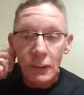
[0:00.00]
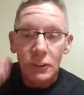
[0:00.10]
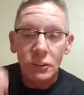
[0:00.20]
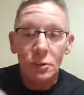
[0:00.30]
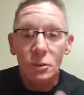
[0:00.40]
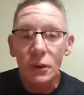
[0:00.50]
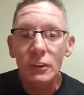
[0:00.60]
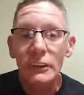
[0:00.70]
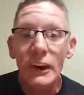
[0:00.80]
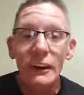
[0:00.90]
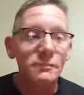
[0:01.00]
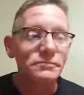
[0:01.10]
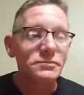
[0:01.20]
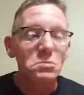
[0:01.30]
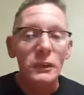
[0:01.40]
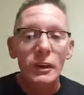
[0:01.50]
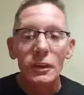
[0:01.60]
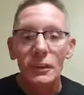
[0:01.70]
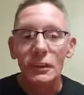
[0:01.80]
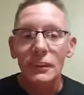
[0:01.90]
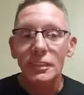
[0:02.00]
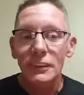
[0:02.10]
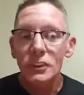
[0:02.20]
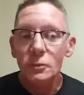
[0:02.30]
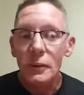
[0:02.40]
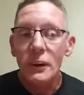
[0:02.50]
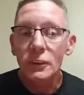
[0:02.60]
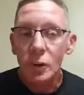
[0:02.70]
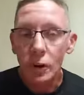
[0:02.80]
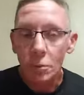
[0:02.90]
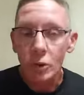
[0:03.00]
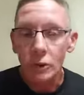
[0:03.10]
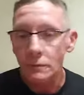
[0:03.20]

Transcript: So tomorrow night, things paranormal.